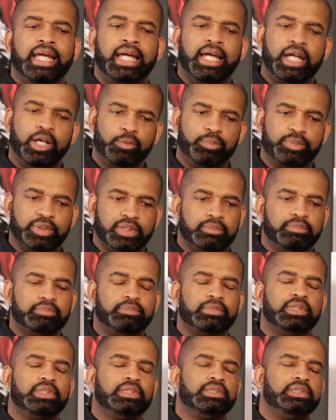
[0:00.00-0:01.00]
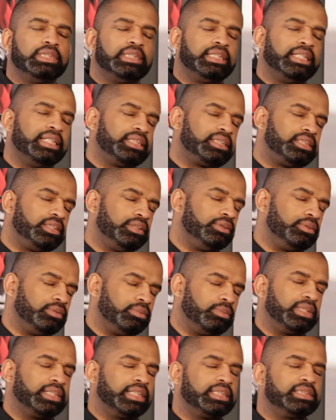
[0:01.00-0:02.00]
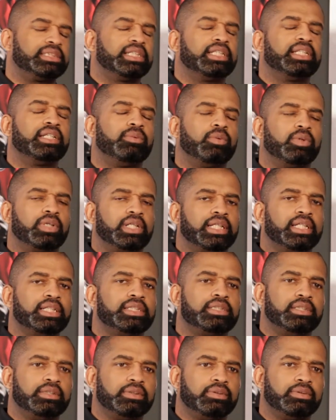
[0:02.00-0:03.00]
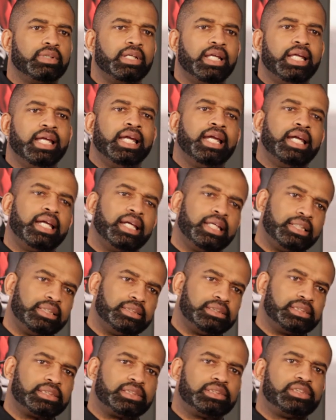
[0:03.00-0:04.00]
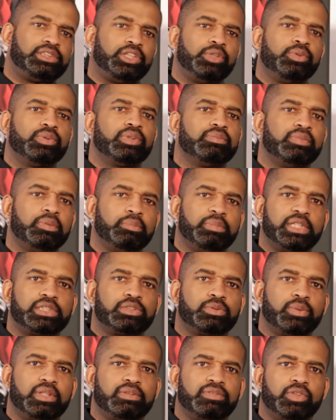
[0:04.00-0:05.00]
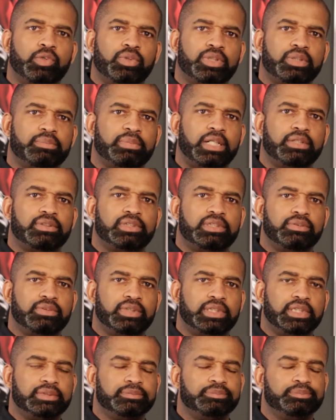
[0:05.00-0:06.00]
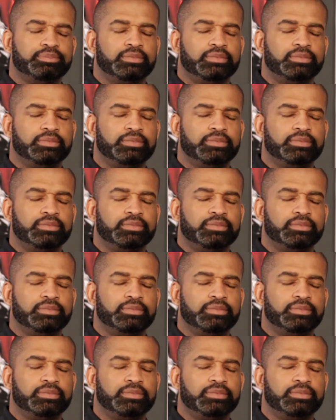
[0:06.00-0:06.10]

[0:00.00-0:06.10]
help them to get to where they say they want to get to and just show them the best way of going about doing it.